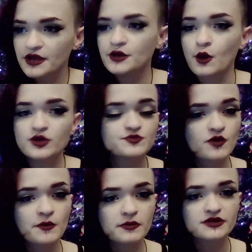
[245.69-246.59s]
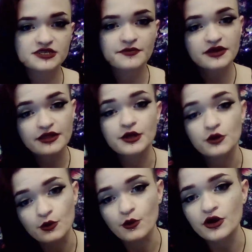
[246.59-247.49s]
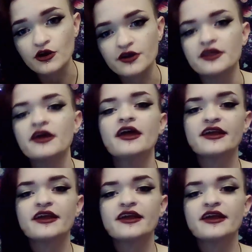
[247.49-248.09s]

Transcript: you know, it's probably something that you could work on.